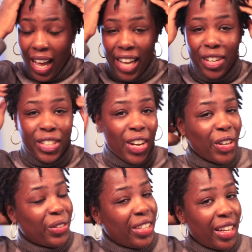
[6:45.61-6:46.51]
I don't
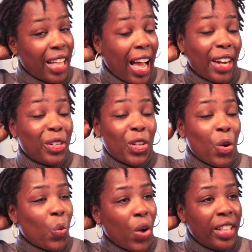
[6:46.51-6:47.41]
know. I don't
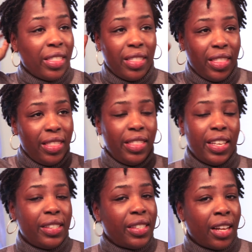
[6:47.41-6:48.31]
know what
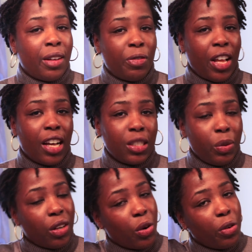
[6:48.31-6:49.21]
this set of locks
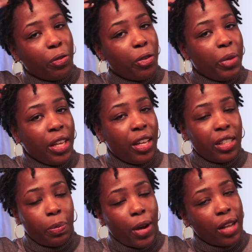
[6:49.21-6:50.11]
will hold for me.
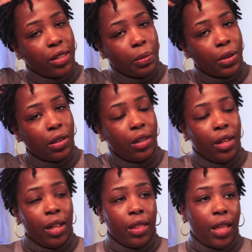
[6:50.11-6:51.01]
It's possible
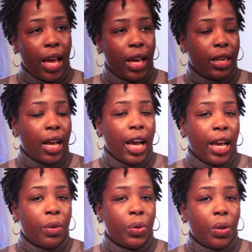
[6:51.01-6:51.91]
that
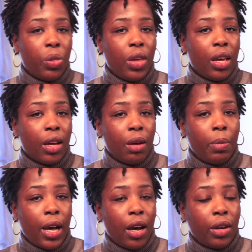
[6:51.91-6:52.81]
I will think
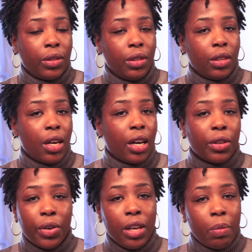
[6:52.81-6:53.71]
about
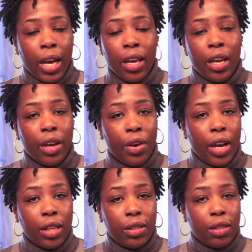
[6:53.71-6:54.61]
coloring my hair
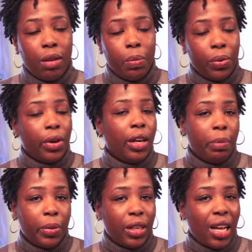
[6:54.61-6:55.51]
at some
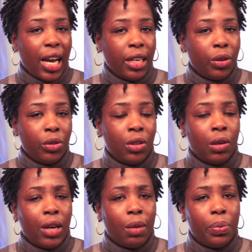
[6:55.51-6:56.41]
point, but I don't
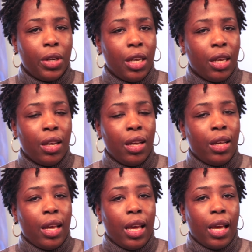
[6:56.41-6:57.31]
know. I'm pretty
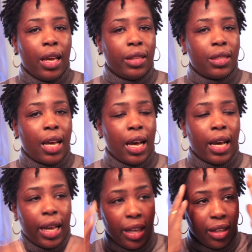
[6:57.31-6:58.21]

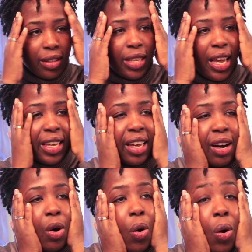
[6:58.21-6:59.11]
anti taking
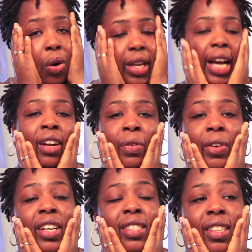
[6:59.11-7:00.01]
a whole lot of
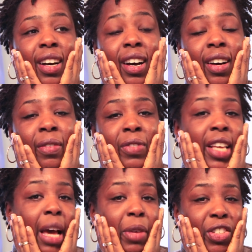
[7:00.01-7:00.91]
risk of
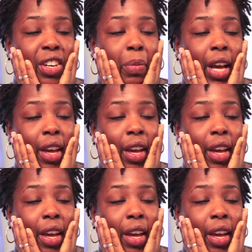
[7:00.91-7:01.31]
damaging my